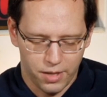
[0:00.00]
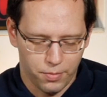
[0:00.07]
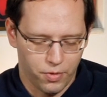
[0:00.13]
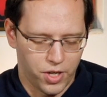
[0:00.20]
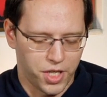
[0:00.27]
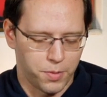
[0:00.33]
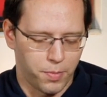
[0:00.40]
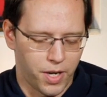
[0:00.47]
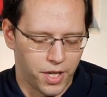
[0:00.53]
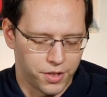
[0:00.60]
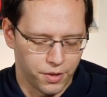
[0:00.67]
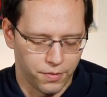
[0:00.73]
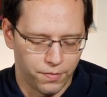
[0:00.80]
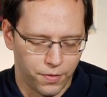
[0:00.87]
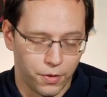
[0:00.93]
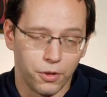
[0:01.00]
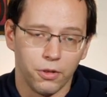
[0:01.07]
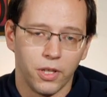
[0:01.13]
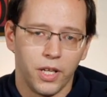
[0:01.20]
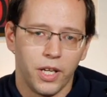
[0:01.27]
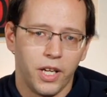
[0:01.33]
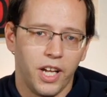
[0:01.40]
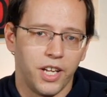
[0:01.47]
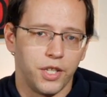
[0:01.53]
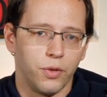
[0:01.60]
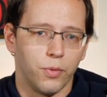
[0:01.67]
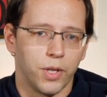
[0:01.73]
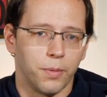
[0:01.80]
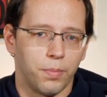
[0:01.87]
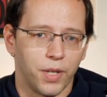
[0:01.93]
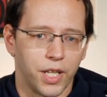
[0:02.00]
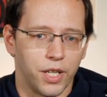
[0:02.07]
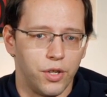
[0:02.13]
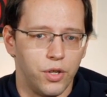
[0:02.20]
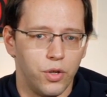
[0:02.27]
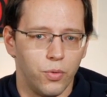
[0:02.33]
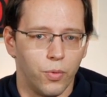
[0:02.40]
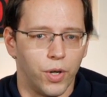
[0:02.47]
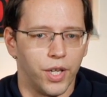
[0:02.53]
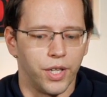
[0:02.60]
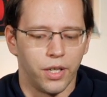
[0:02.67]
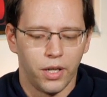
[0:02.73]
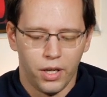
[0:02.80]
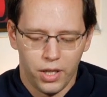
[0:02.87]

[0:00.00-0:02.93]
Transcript: upgrade spots are full and you want to play a new one,